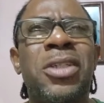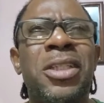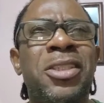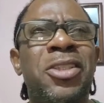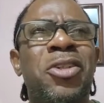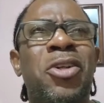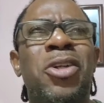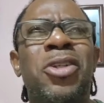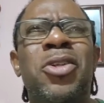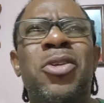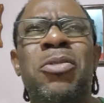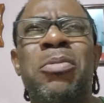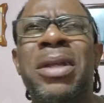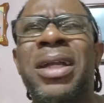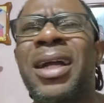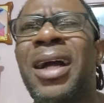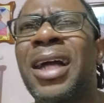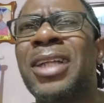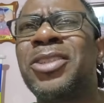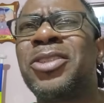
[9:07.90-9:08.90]
this youth
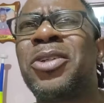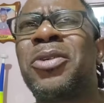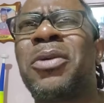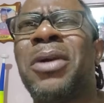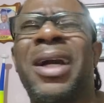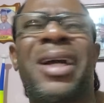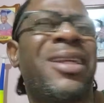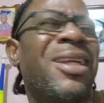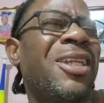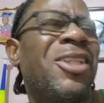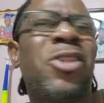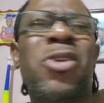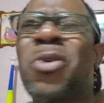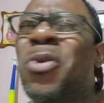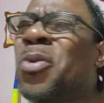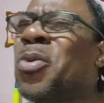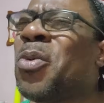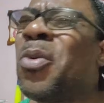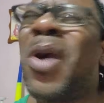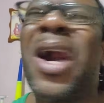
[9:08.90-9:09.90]
because you don't want to get to
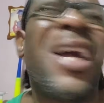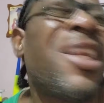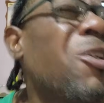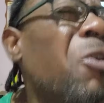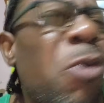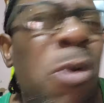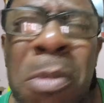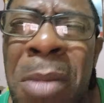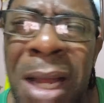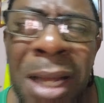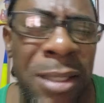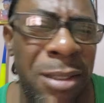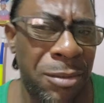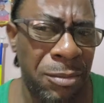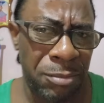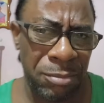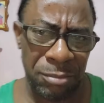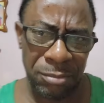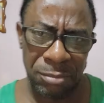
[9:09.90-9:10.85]
one woman.